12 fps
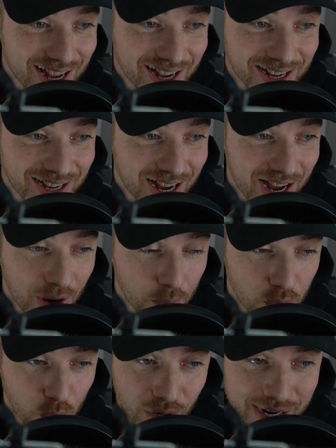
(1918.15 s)
I
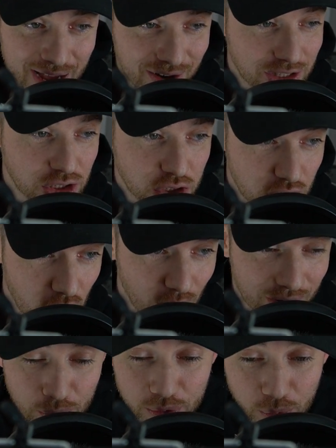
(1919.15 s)
want to work out, I just go.
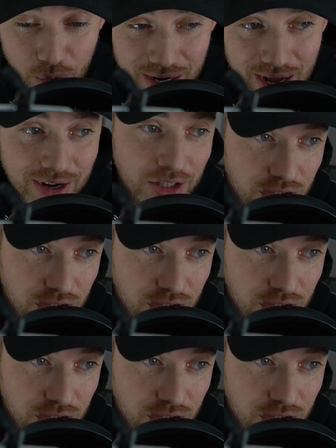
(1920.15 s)
I don't want to work out, I